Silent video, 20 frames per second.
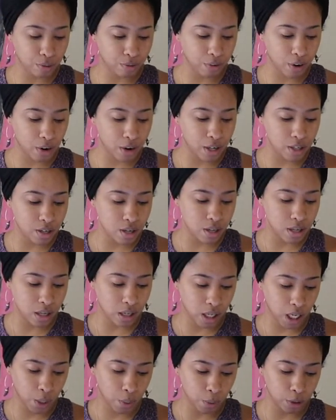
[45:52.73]
referring to the
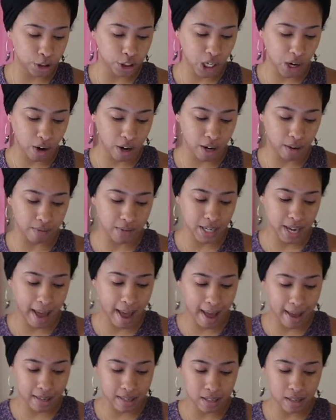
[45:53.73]
equal sharing of
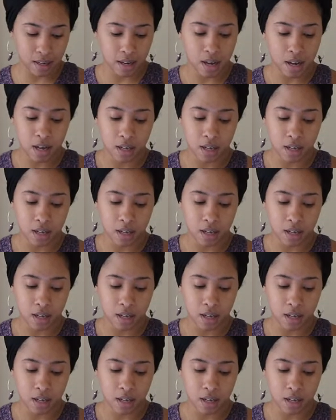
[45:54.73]
tasks,